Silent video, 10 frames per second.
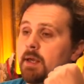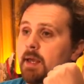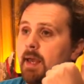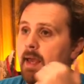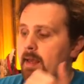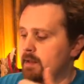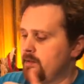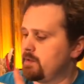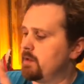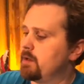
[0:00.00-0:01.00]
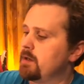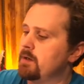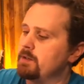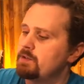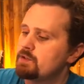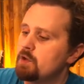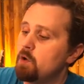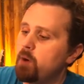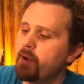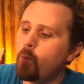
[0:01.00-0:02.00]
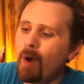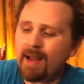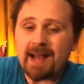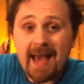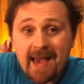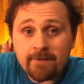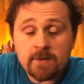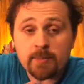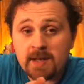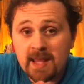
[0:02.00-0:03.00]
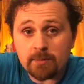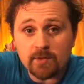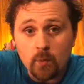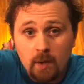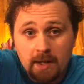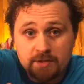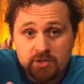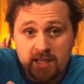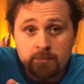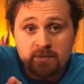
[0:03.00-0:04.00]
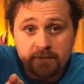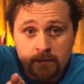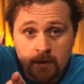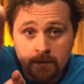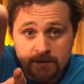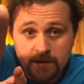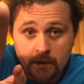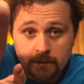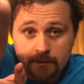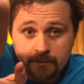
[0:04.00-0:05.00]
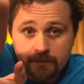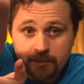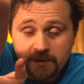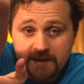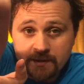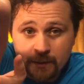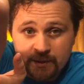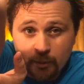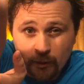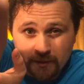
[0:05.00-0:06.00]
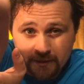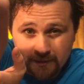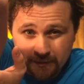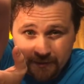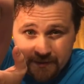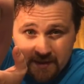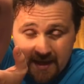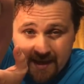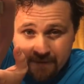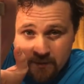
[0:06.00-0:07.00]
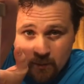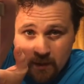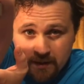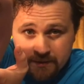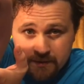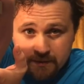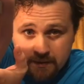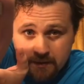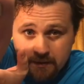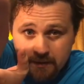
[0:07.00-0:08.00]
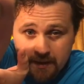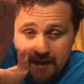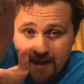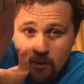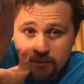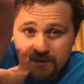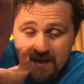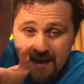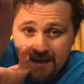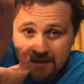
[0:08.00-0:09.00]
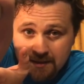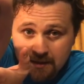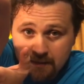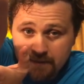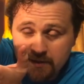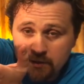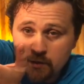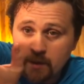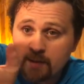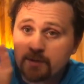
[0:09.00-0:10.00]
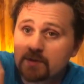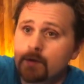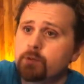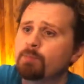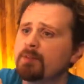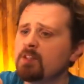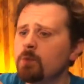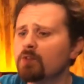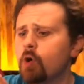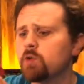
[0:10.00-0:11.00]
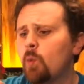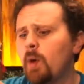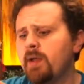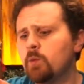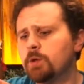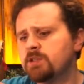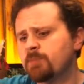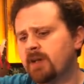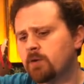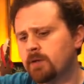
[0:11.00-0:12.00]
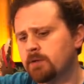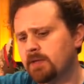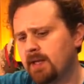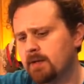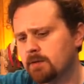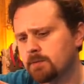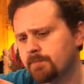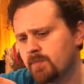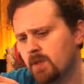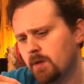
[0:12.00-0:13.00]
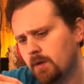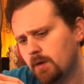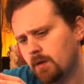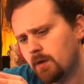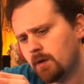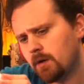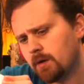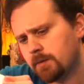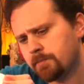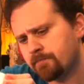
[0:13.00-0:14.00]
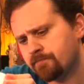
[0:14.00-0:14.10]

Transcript: And uh, so I w- I haven't been able to watch Game of Thrones. So please, no spoiler alerts. I haven't watched uh, almost any of the new episodes. But this one's called White Woods by Kringle Candle. Um,